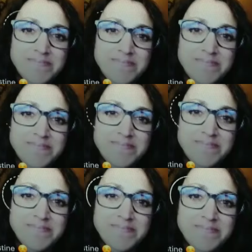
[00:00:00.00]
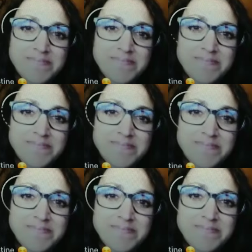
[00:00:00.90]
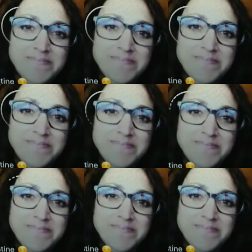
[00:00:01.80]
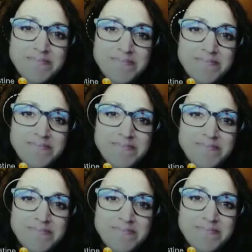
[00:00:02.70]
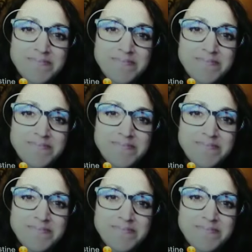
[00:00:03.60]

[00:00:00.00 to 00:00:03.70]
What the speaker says: No words are spoken by the person on screen.